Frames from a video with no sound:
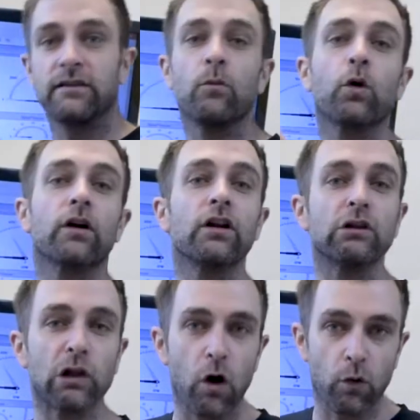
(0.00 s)
then we're going to
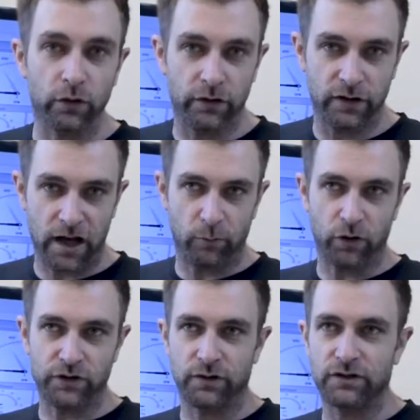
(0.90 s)
lower the
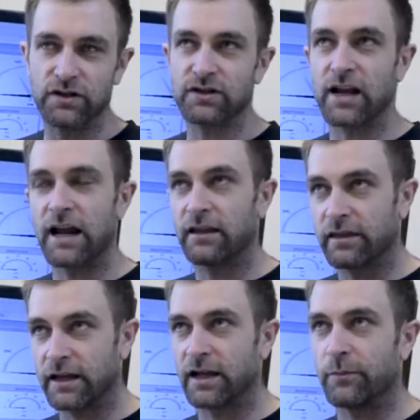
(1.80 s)
number. So just kind of
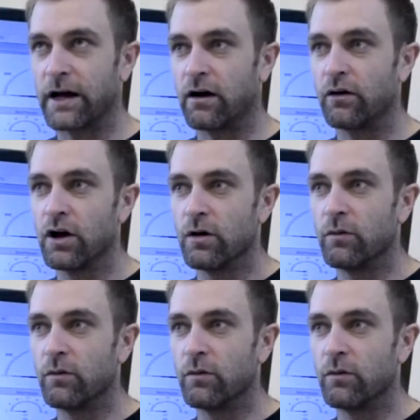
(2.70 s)
think about